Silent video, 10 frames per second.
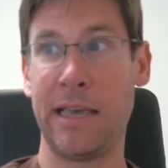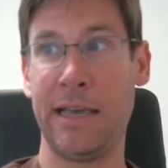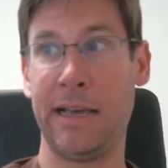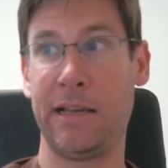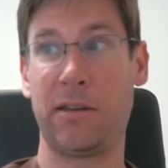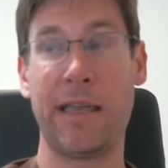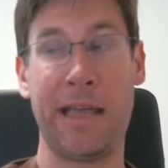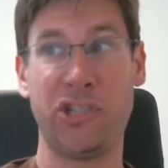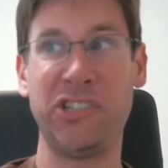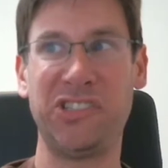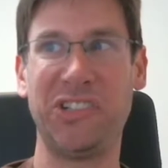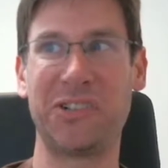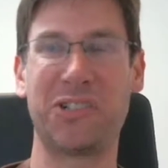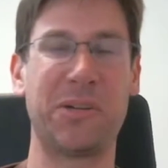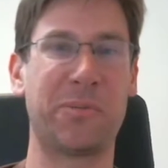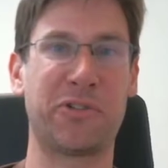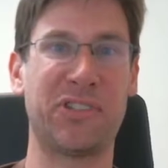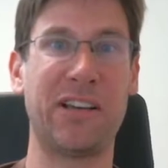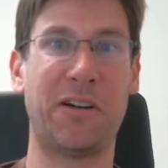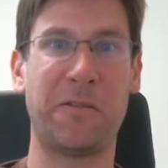And as she's leadership
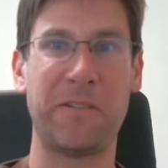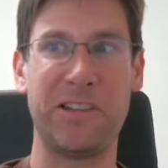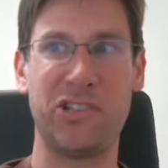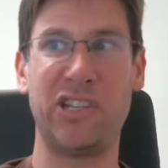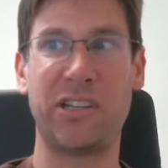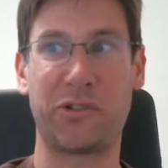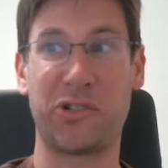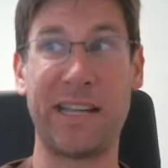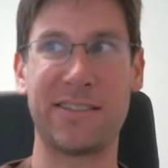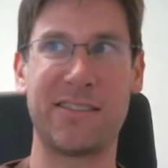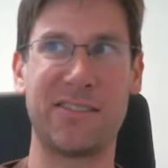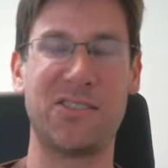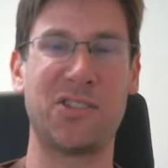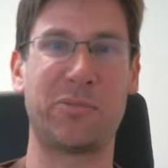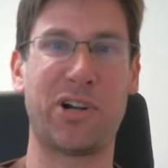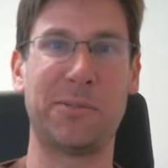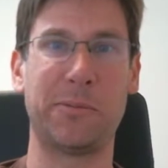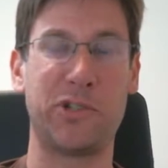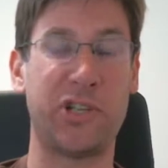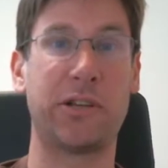herself, and she understands this is a
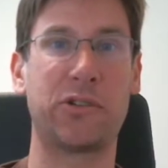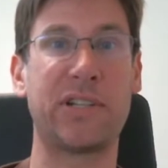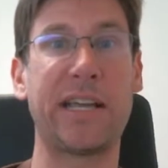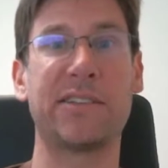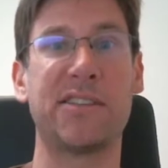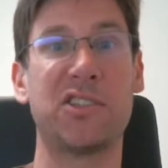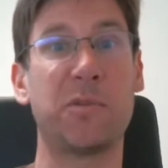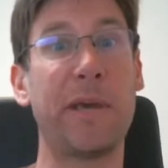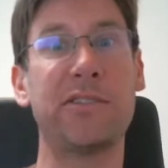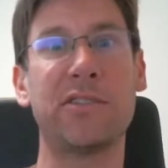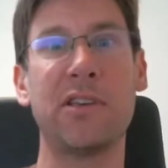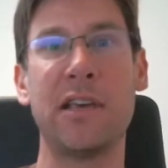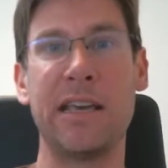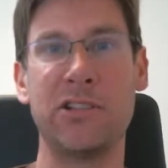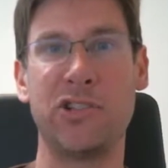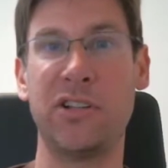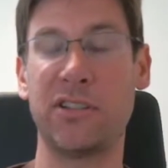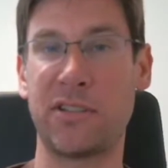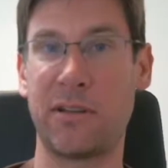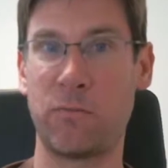problem, she understands this space, and she
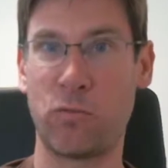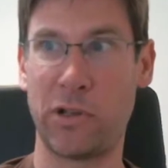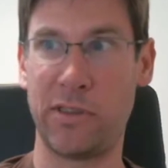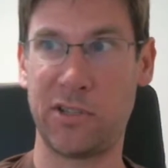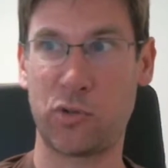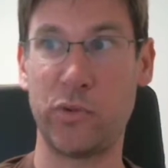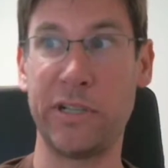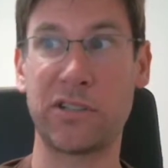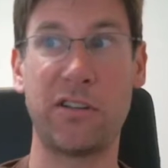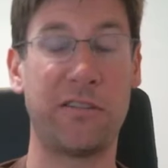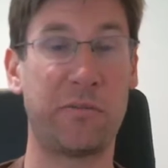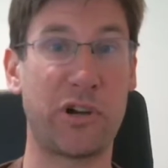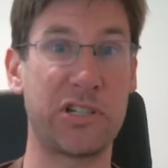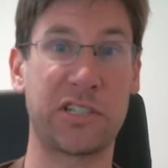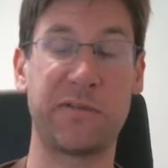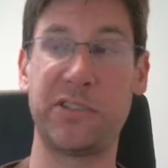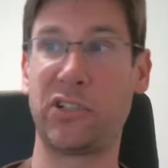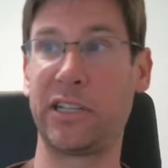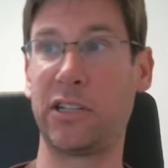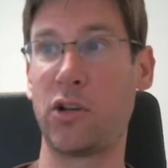doesn't run this risk of projects
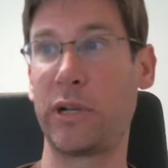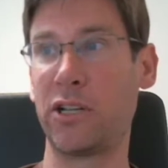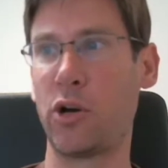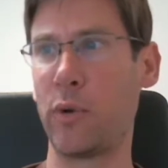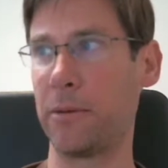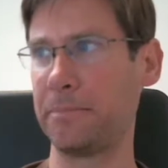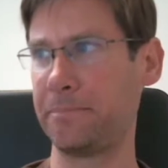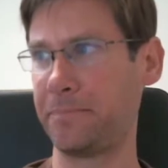fizzling and going nowhere.